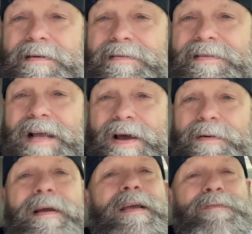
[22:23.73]
So
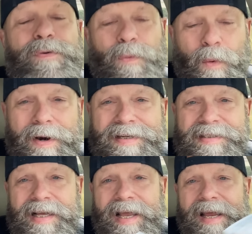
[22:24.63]
if you want to
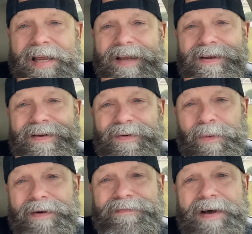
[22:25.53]
see
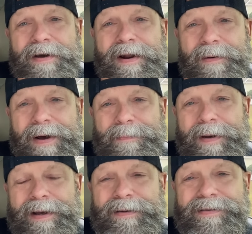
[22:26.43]
what photo I
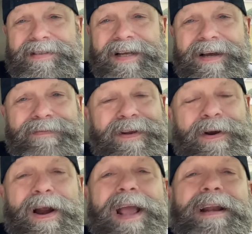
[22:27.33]
post of the
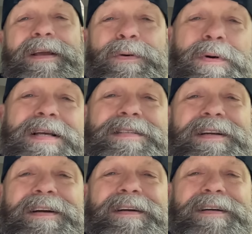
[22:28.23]
Grand
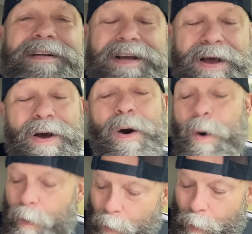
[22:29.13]
Inquisitor
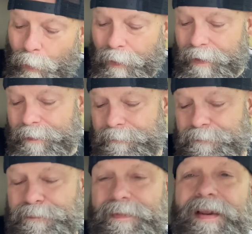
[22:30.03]
or
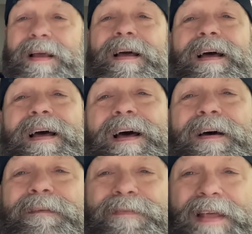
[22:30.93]

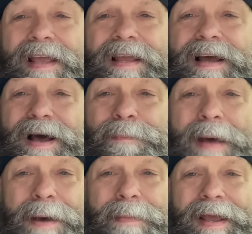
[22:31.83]
of the uh,
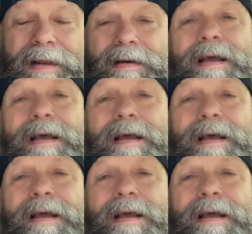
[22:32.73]
Batman,